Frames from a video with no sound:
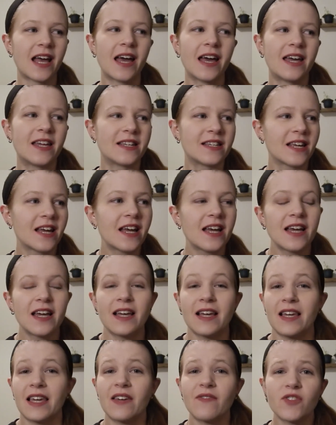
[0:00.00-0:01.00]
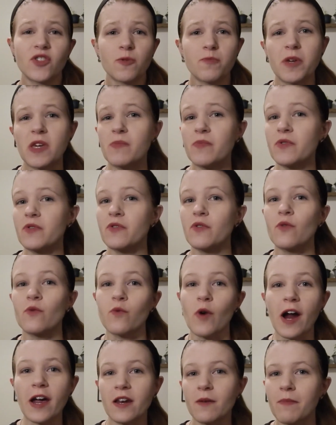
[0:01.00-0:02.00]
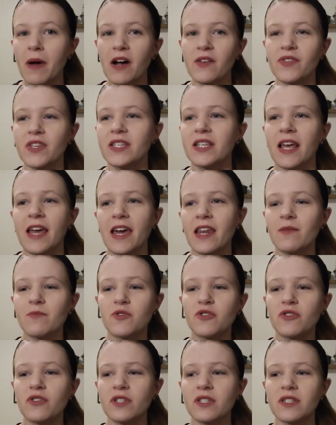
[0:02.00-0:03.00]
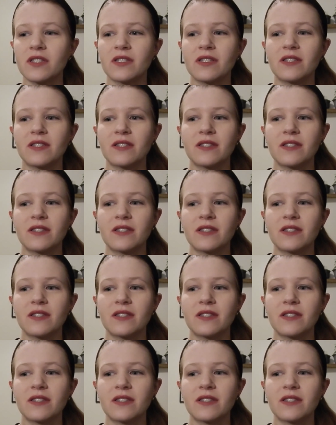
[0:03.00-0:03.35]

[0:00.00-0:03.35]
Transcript: And even the people who write about these animals,